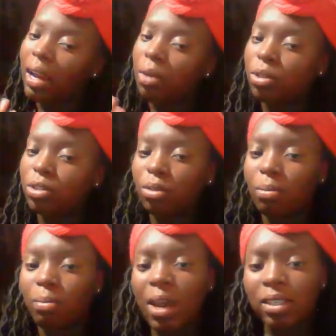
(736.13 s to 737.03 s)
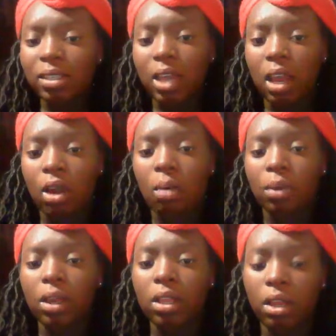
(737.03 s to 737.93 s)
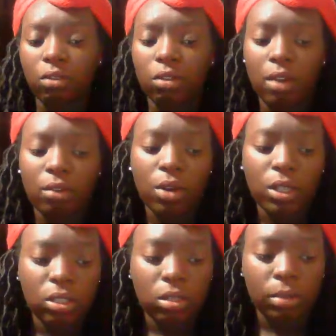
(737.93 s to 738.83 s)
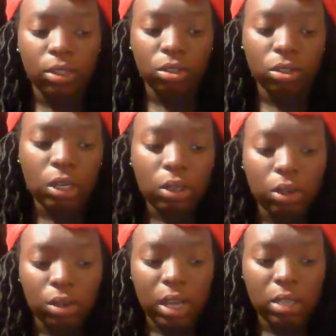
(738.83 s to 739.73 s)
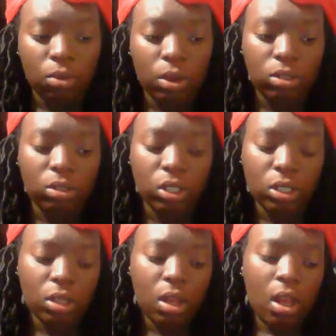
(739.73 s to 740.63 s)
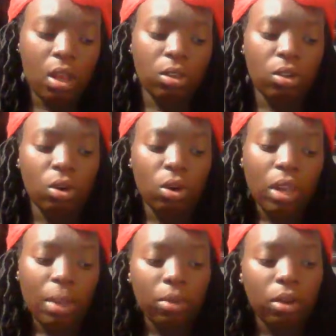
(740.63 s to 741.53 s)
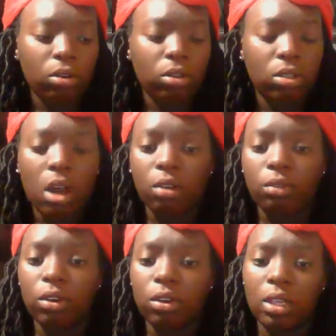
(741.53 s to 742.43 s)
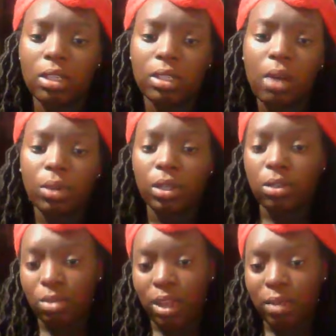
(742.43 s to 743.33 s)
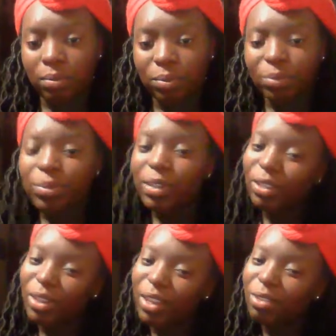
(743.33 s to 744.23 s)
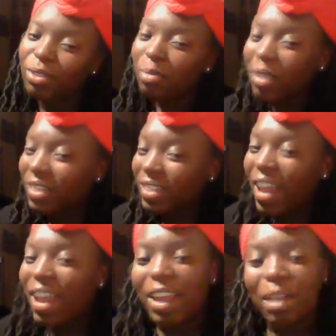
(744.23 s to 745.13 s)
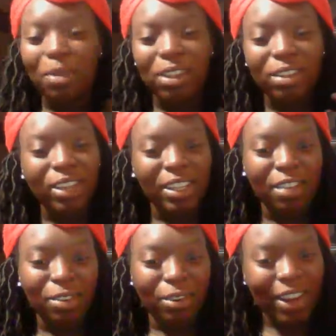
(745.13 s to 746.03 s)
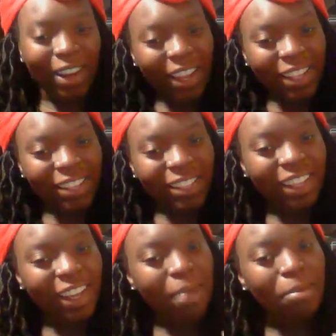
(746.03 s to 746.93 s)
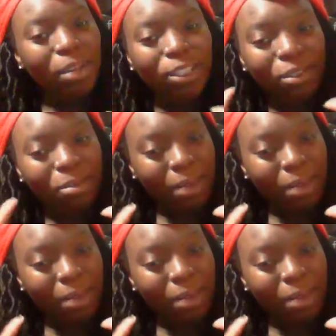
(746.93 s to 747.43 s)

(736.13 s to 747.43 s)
I wish you the best. I pray that if you have questions about your journey, or you guys want to just, you know, collaborate or talk or figure things out, we can do that. So thank you so much, and I pray that you guys have a great night, and God bless you.